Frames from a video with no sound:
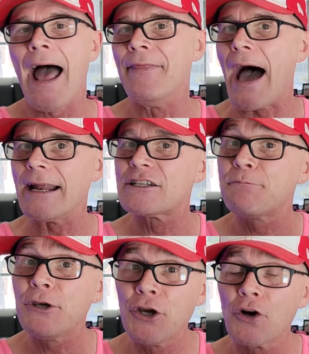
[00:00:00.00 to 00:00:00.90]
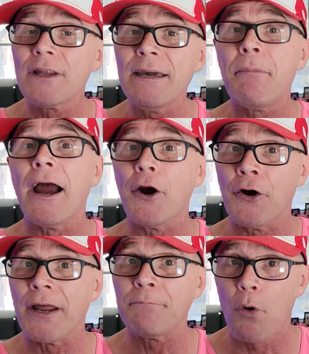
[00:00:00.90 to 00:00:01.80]
and that is purely by
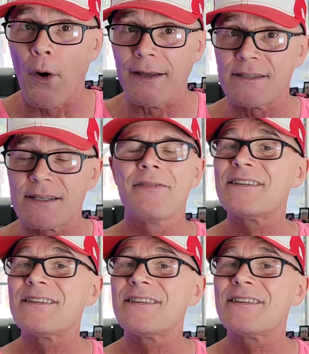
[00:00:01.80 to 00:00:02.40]
earning points.